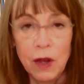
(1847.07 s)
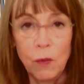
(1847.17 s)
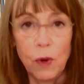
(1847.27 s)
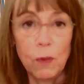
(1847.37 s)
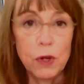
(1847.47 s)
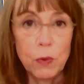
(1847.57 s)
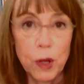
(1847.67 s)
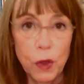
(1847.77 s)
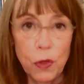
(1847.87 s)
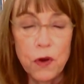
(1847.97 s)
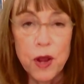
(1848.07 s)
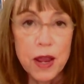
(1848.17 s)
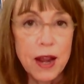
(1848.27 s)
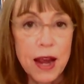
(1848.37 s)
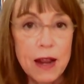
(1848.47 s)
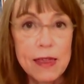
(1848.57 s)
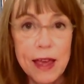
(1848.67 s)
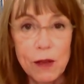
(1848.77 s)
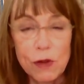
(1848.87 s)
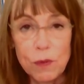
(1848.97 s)
where between 30 and
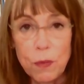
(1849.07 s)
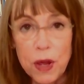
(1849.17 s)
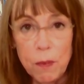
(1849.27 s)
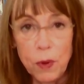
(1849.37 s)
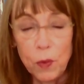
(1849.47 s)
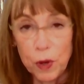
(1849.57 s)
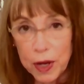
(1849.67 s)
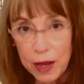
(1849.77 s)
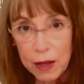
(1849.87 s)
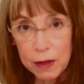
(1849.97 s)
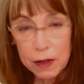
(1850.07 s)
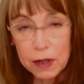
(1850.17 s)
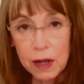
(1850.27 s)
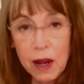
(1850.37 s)
80,000 people were killed,